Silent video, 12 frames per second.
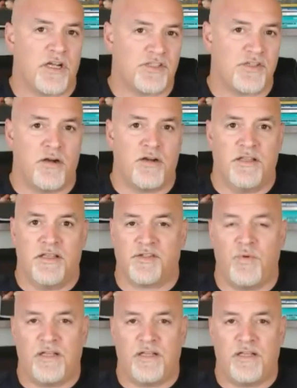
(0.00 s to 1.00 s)
got started
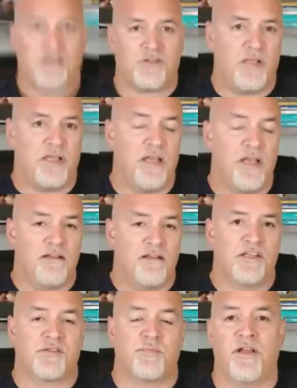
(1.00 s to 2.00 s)
this week, last week,
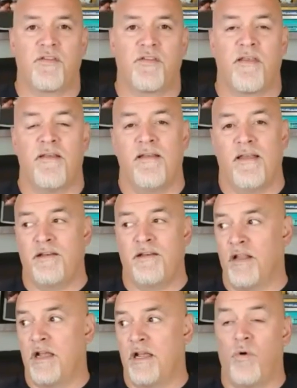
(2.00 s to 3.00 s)
this month, and you're
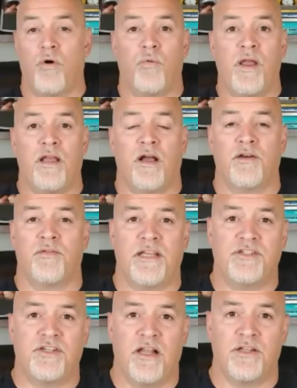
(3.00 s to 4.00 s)
like, whoa, wait,
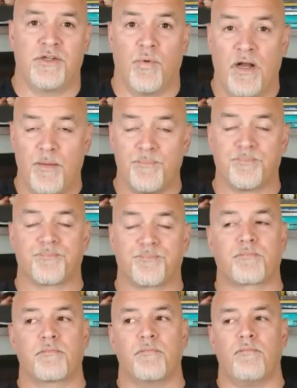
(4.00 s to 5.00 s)
100-day challenge, what?
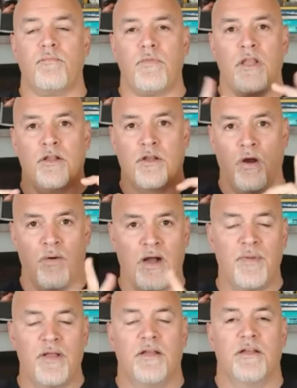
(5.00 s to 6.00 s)
Go
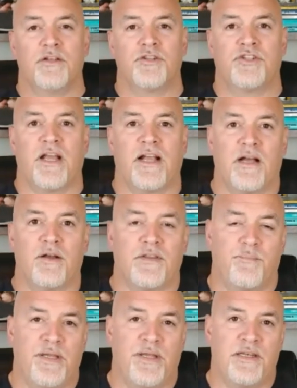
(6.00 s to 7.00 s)
up, check out the
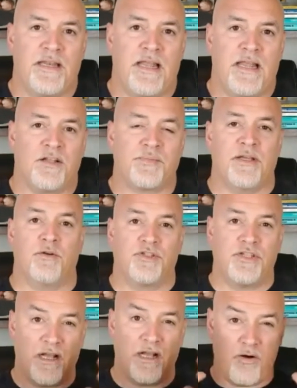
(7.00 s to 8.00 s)
pinned announcement, go
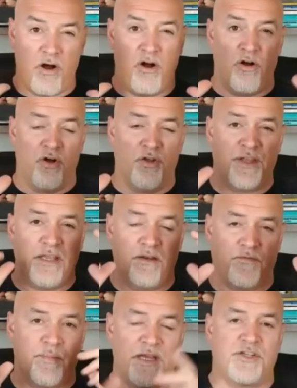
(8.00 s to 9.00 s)
check out all the
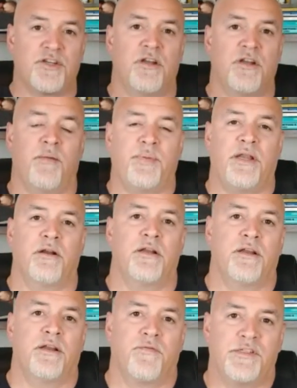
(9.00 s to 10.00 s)
information up here
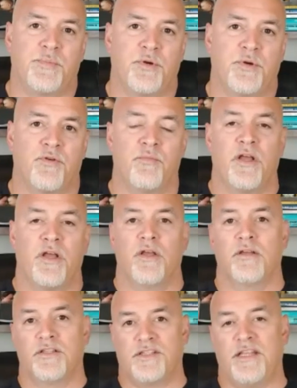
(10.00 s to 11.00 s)
in our Facebook group,
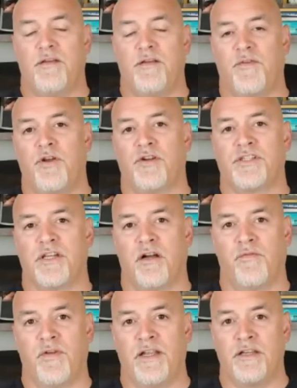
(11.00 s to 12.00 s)
see it for
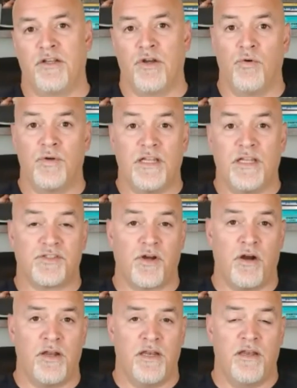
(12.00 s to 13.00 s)
yourself, and go get
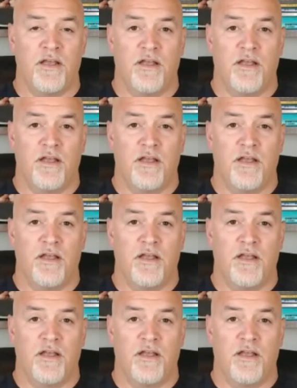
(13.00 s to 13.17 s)
started.